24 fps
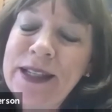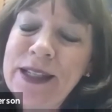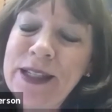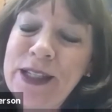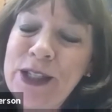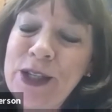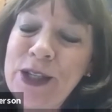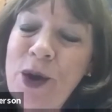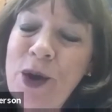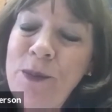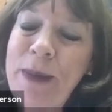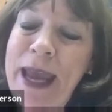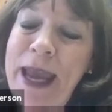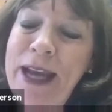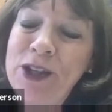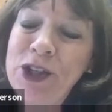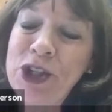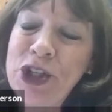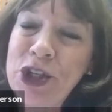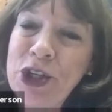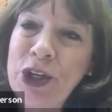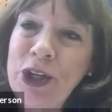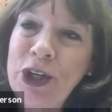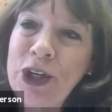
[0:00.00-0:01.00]
So make
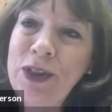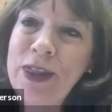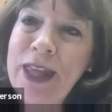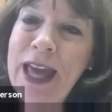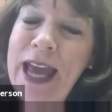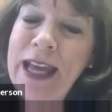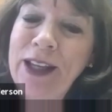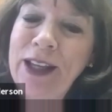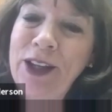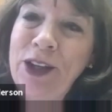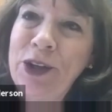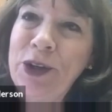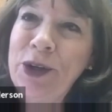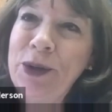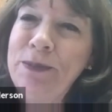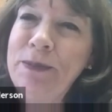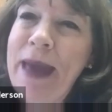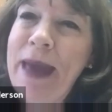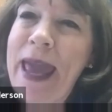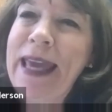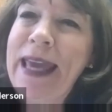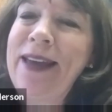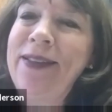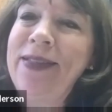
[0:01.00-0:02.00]
sure that you're
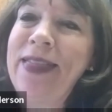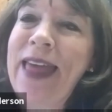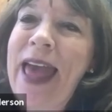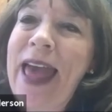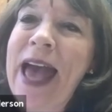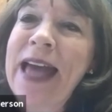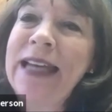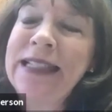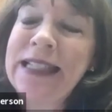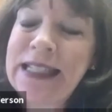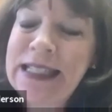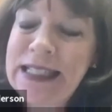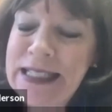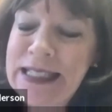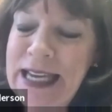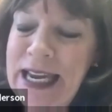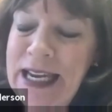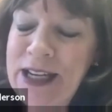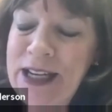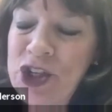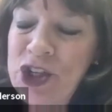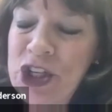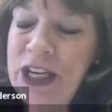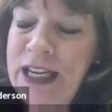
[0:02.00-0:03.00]
making that
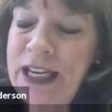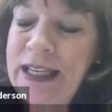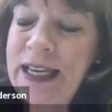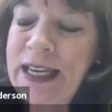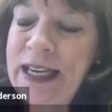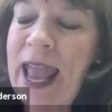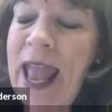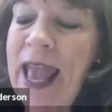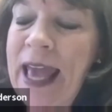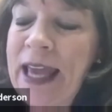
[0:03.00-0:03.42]
distinction.